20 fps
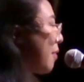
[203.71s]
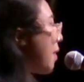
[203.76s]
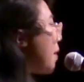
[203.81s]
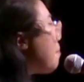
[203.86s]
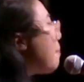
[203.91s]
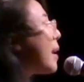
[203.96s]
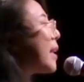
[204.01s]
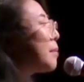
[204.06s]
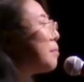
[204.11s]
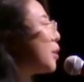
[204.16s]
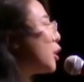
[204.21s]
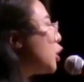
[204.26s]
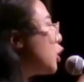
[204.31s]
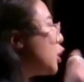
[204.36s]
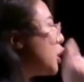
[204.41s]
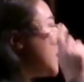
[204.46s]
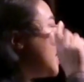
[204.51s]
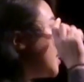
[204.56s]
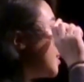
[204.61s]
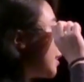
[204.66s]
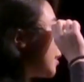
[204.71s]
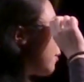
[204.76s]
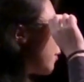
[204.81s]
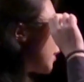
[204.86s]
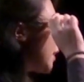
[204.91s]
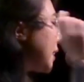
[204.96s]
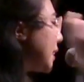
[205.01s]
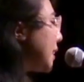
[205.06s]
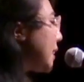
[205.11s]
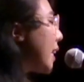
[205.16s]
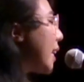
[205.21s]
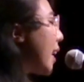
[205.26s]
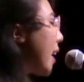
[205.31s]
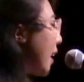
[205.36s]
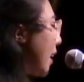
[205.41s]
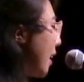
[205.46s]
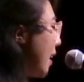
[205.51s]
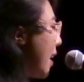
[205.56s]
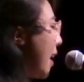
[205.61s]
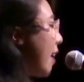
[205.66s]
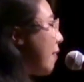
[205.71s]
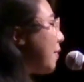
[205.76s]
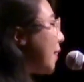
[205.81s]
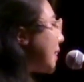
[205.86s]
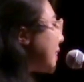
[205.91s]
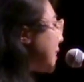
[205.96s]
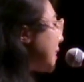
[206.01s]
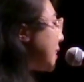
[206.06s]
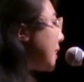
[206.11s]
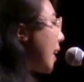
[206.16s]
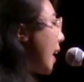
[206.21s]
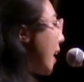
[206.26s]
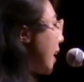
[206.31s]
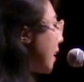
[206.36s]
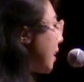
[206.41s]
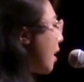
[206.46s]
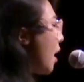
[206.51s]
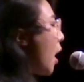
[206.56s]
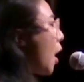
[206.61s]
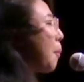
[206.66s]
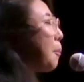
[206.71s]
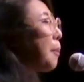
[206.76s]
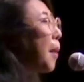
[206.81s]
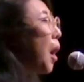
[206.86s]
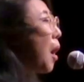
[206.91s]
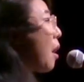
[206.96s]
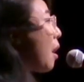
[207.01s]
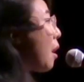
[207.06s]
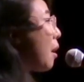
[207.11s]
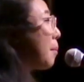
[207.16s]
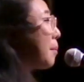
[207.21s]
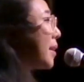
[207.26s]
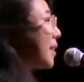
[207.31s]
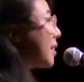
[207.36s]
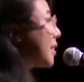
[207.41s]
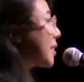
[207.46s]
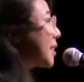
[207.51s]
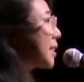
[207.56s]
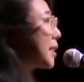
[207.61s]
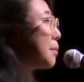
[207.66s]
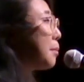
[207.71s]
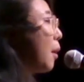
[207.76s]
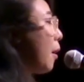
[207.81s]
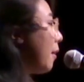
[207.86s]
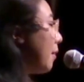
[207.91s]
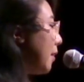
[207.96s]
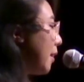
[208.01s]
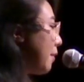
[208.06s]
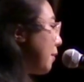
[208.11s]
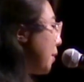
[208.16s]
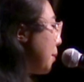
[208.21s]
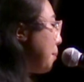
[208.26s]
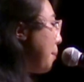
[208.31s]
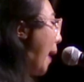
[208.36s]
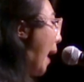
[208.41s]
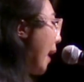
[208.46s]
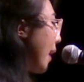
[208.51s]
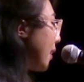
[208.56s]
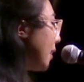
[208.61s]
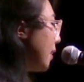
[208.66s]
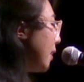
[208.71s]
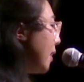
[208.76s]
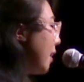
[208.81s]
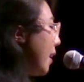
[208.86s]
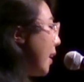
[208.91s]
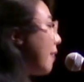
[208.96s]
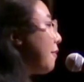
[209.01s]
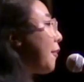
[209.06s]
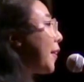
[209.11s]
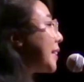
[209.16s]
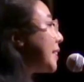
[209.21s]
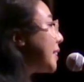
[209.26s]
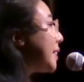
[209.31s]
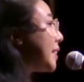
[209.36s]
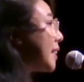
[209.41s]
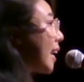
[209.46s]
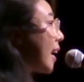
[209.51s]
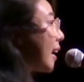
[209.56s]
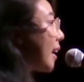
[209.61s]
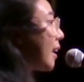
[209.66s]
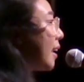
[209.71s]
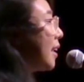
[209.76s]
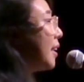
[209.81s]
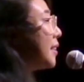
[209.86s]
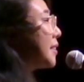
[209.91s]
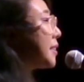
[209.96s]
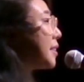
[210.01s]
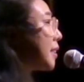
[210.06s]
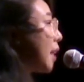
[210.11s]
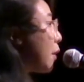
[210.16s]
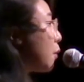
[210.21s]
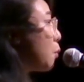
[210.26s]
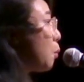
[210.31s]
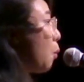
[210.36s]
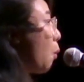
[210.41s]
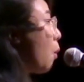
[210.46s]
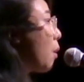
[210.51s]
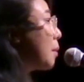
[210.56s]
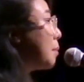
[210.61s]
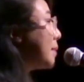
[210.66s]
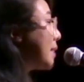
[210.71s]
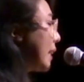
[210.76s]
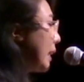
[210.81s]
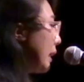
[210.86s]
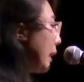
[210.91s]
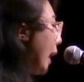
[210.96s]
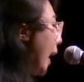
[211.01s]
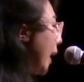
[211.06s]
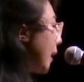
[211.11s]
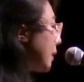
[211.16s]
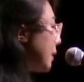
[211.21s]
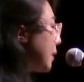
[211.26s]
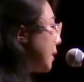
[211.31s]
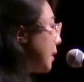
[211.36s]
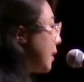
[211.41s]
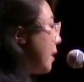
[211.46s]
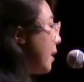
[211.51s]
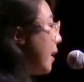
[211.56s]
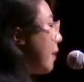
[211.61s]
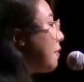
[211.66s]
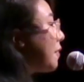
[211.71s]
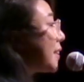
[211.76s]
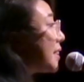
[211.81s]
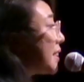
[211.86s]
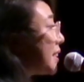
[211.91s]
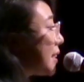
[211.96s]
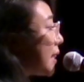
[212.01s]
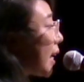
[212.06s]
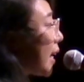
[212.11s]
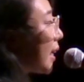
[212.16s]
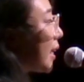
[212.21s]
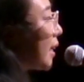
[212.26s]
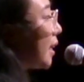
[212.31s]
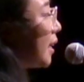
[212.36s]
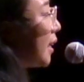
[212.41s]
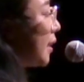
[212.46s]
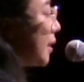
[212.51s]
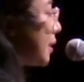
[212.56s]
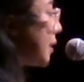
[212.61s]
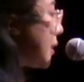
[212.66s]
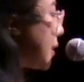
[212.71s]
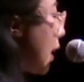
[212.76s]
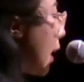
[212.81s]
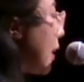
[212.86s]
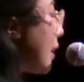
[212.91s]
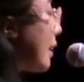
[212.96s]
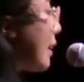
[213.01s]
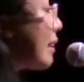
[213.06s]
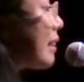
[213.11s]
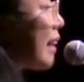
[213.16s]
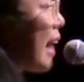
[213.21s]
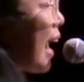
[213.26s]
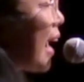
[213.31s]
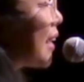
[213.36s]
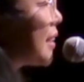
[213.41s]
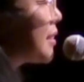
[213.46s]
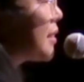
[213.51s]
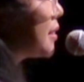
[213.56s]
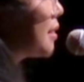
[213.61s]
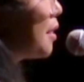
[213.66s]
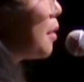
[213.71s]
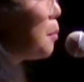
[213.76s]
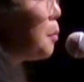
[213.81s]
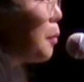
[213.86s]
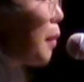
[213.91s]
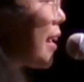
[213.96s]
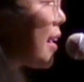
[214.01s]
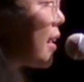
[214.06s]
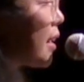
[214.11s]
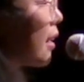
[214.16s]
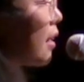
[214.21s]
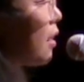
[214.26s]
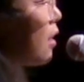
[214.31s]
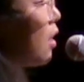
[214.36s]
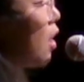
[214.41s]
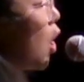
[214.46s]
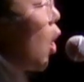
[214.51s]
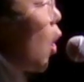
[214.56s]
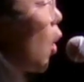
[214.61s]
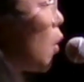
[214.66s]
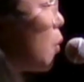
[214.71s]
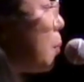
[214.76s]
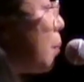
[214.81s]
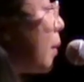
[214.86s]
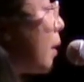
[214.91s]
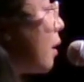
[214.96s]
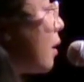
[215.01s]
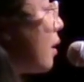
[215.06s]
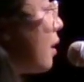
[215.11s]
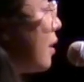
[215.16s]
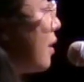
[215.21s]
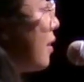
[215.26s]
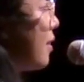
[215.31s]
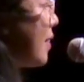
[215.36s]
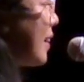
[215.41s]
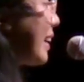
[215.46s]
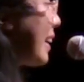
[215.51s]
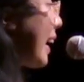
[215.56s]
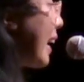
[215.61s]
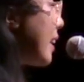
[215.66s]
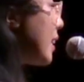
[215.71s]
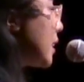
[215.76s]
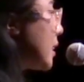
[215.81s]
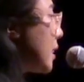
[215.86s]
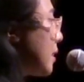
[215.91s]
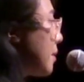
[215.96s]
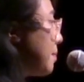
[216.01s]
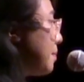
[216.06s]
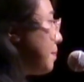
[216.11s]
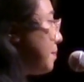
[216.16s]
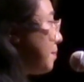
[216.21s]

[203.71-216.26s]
They make machines for singing. If I say a palm in the small of the back, if I say sun-warmed glass, if I say sunglass breaking open the gate.